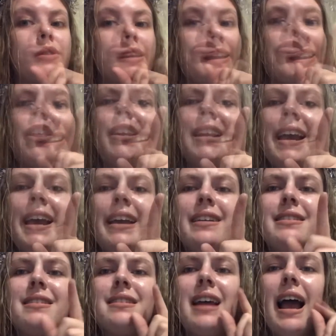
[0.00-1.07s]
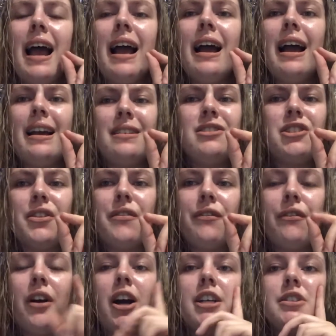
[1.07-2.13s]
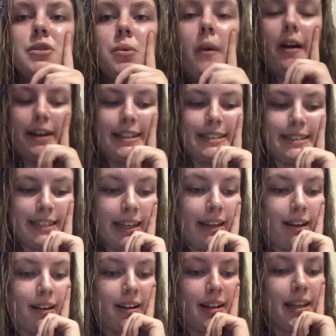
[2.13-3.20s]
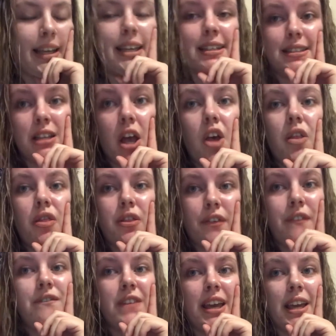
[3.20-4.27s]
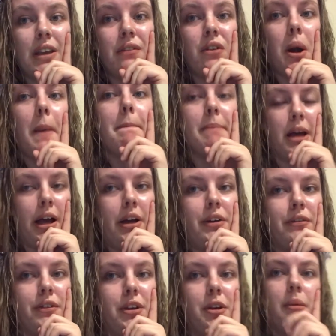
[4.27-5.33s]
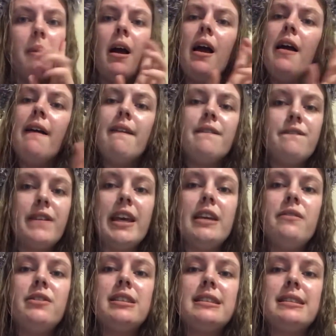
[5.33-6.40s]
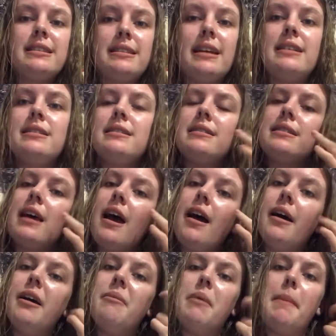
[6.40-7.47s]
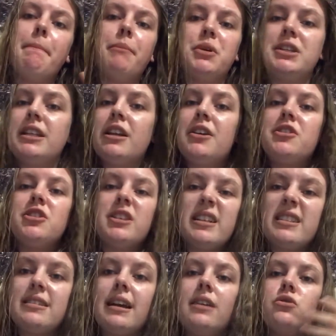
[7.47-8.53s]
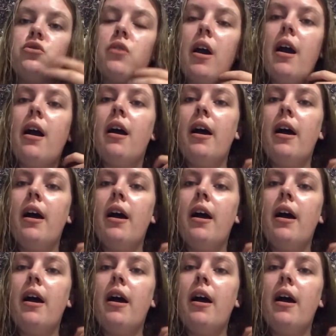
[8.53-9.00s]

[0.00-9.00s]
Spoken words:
the next and the final idea is the favorite perfume, favorite scent, body lotion, etc.